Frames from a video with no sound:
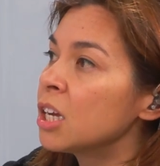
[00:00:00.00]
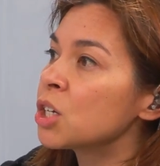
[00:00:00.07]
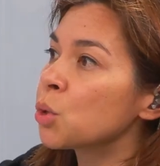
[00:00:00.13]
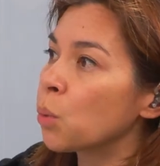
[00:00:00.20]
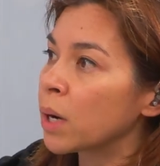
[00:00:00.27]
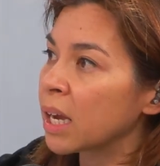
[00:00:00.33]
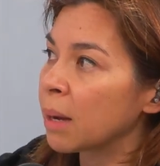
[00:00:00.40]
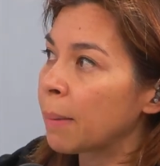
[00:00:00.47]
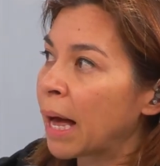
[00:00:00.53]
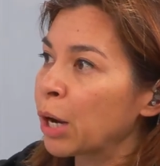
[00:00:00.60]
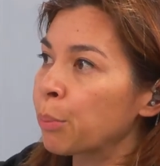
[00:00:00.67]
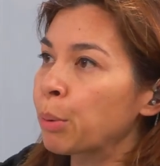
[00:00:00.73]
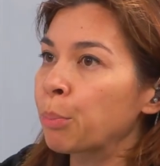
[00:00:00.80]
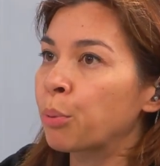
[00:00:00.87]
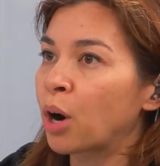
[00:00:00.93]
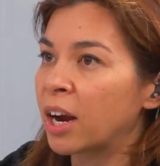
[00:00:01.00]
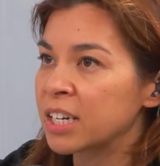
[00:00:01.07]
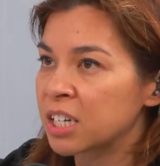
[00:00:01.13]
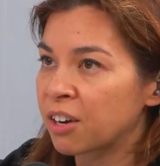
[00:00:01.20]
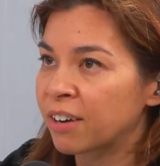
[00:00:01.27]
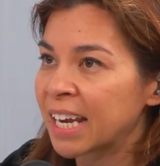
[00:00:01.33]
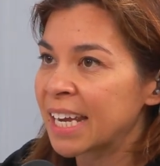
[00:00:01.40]
talking about a
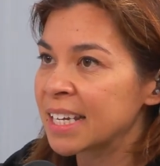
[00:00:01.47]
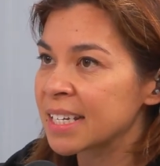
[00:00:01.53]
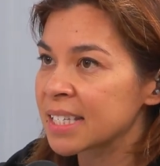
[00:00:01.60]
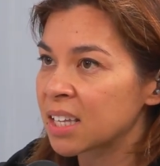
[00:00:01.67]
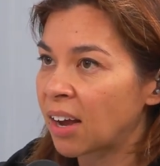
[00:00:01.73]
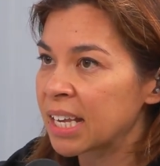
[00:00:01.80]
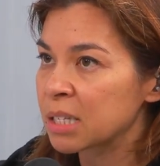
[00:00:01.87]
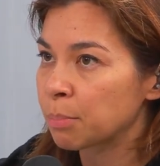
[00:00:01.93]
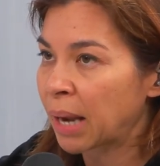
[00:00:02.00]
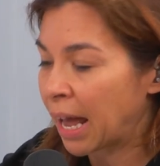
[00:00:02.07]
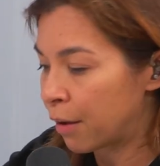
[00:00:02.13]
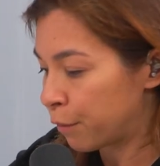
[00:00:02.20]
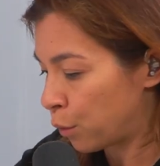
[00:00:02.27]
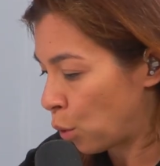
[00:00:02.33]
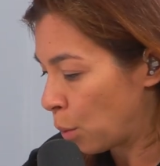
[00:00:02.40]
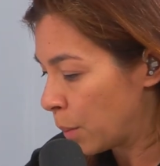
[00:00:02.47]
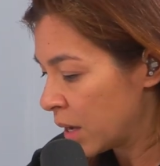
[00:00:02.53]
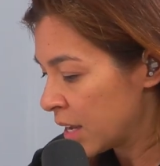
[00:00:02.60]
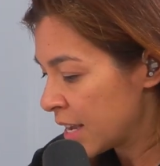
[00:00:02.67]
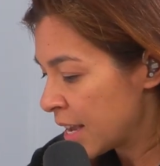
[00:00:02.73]
proprietary insights platform.